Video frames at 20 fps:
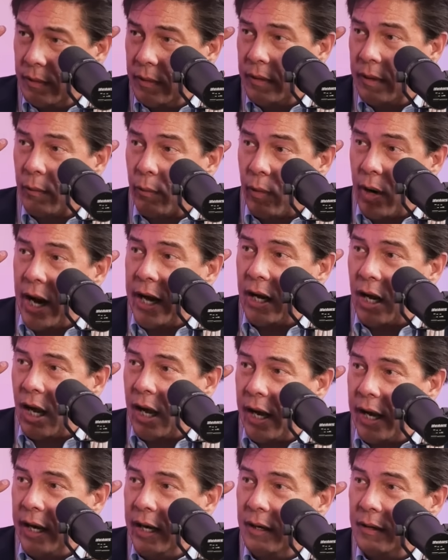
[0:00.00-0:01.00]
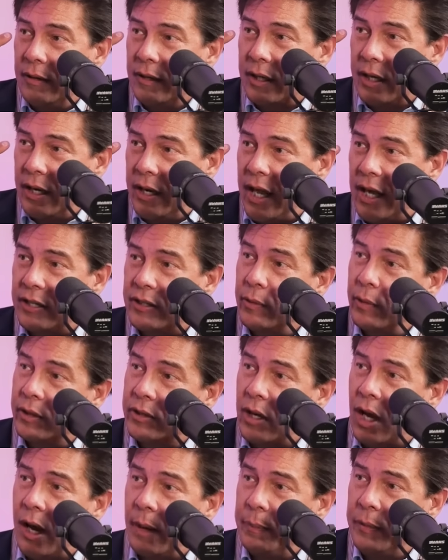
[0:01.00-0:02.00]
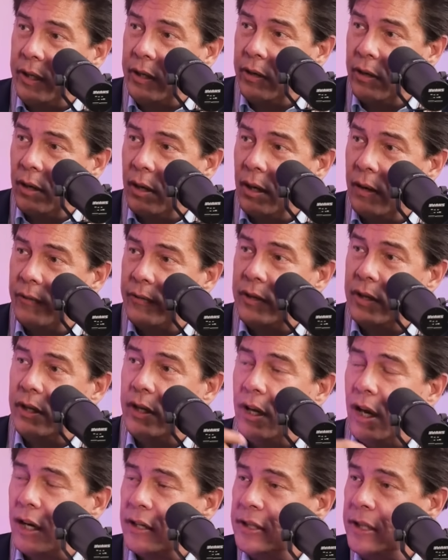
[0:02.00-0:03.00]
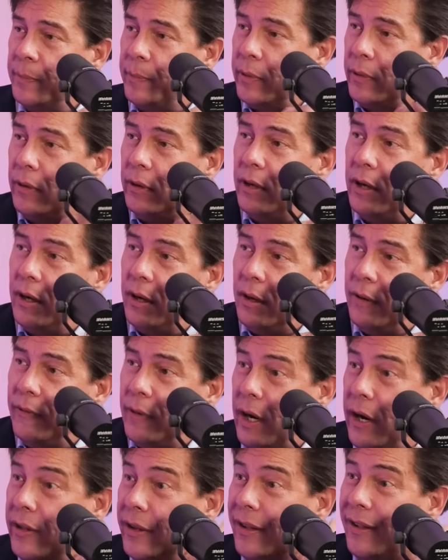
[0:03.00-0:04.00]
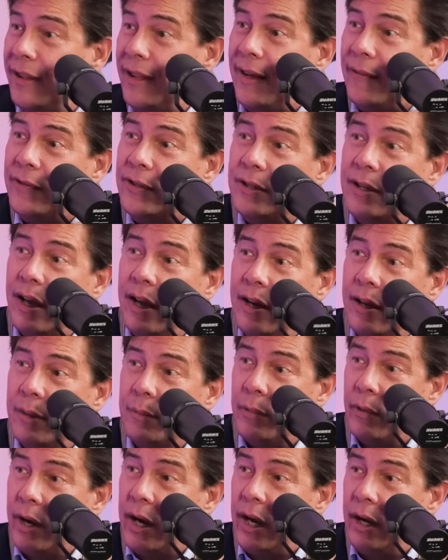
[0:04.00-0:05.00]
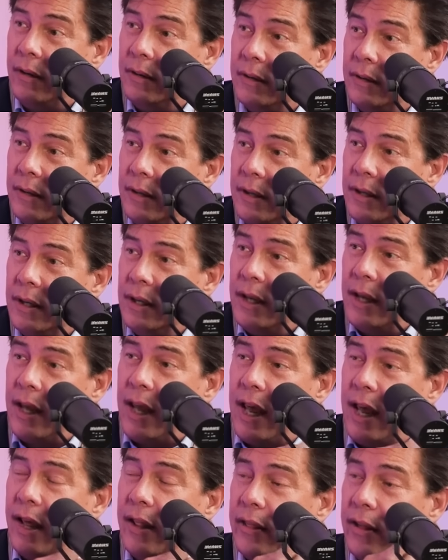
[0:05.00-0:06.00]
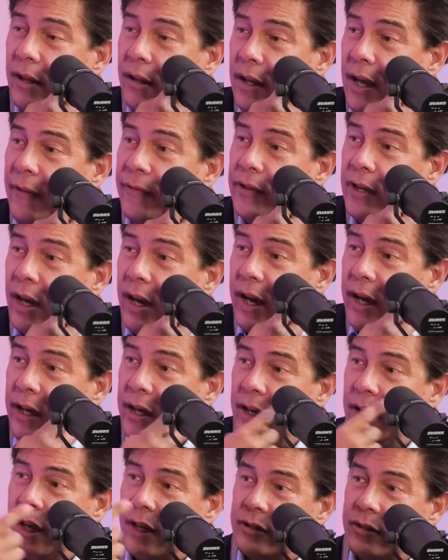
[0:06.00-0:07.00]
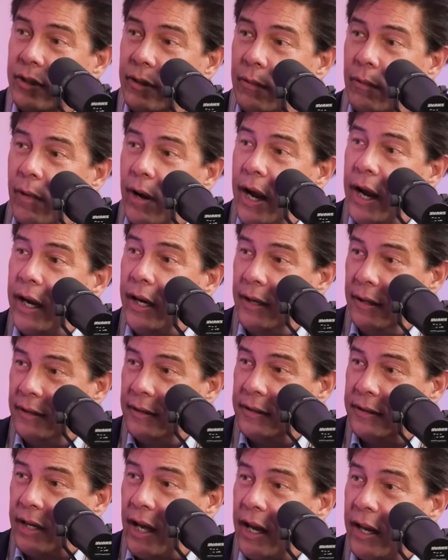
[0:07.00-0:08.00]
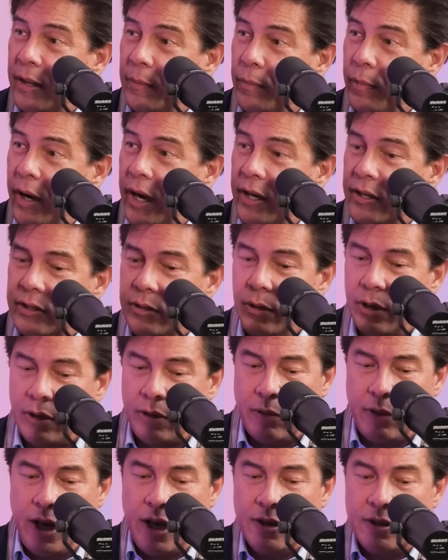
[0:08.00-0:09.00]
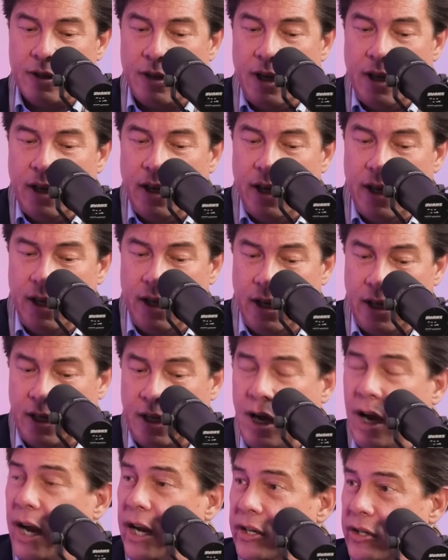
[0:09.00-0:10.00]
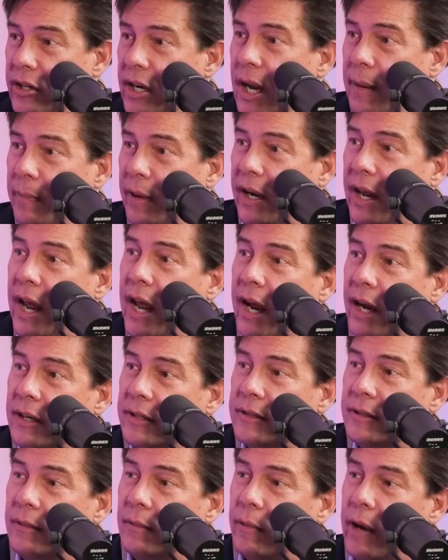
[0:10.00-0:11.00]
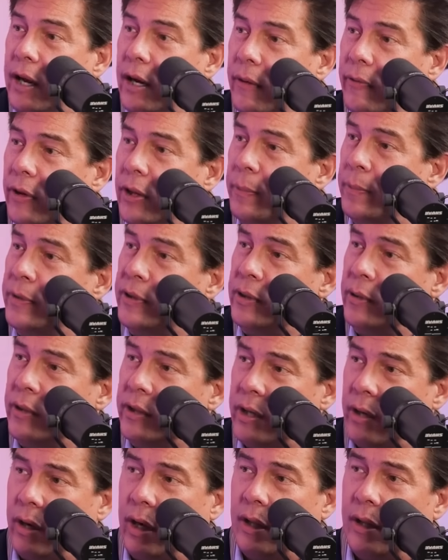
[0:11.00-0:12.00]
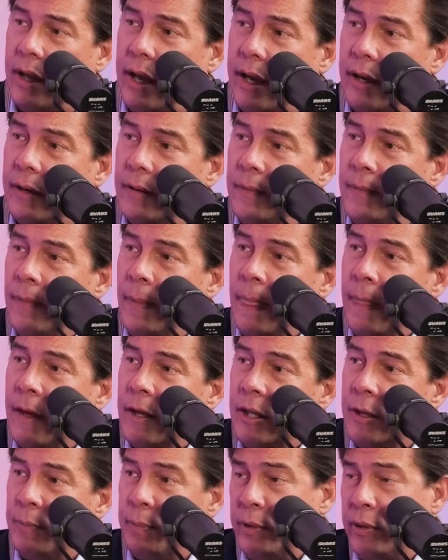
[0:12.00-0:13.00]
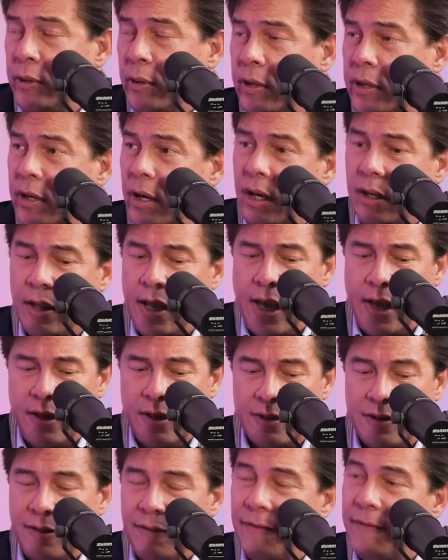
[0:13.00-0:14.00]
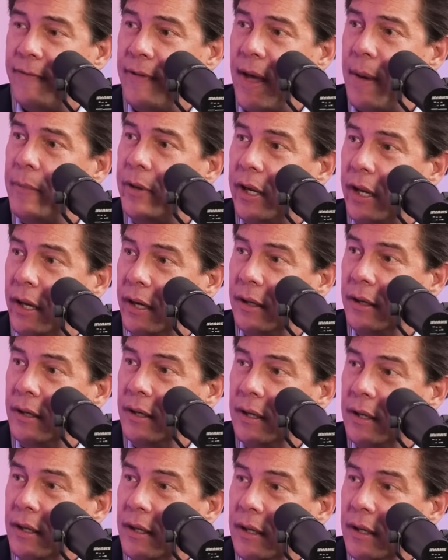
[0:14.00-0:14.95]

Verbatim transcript: the right eye connects through its optic nerve to the occipital lobe on the left side of the brain. And the left eye connects to the right side of the brain. So it creates a chi shape, an X, right over the pituitary gland. The pituitary gland is the feminine